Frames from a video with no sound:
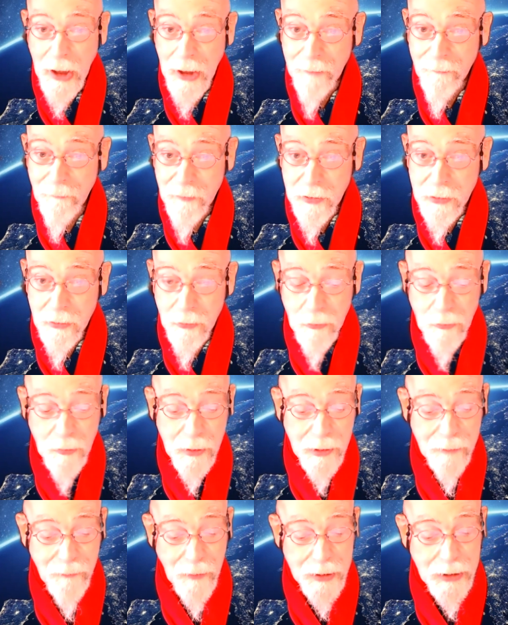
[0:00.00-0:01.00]
have few,
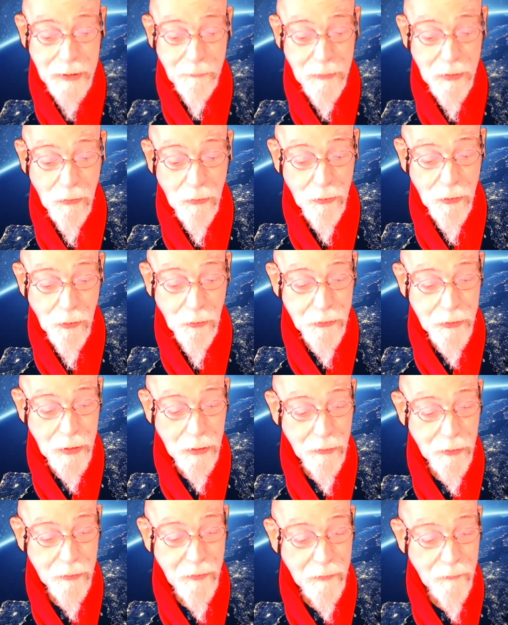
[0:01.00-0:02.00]
if any, miracle
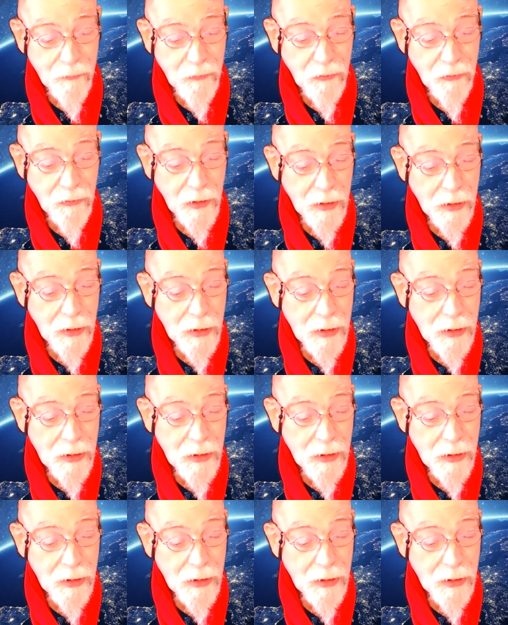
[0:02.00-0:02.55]
narratives.